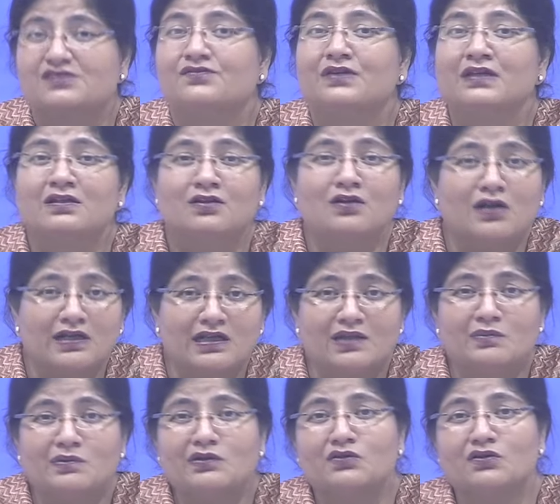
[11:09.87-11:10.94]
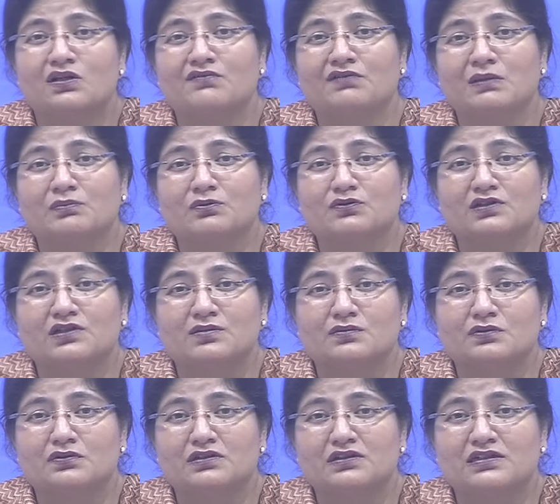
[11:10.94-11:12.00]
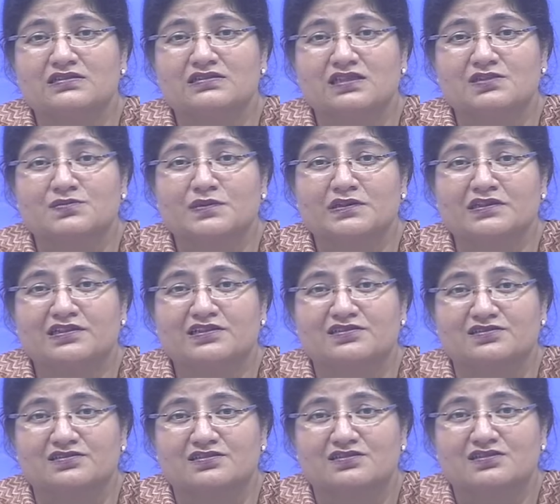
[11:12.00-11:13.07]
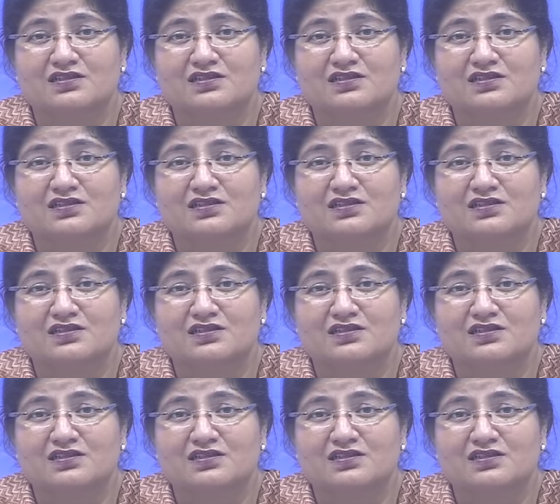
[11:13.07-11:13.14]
We are not able to live up to the community's expectations.